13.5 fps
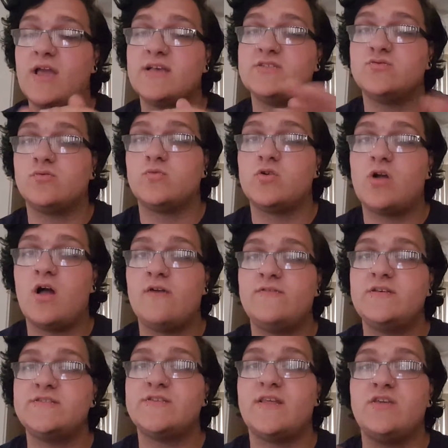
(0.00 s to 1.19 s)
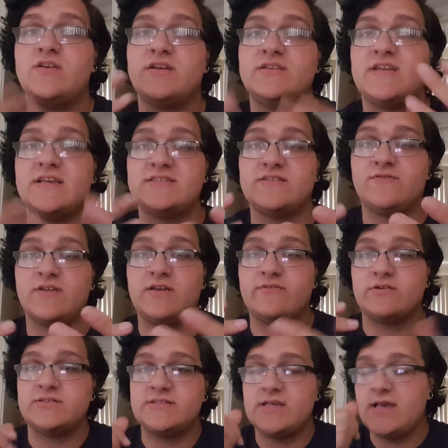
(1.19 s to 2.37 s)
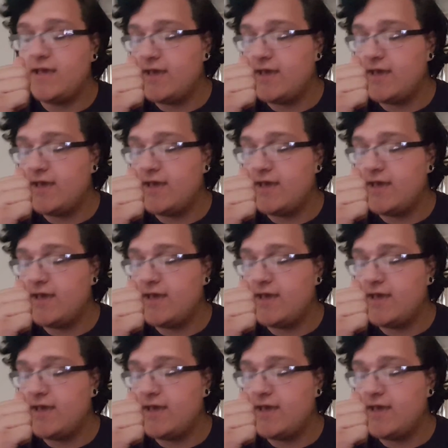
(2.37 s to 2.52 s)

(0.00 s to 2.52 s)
as normal coffee so that you can taste the flavors,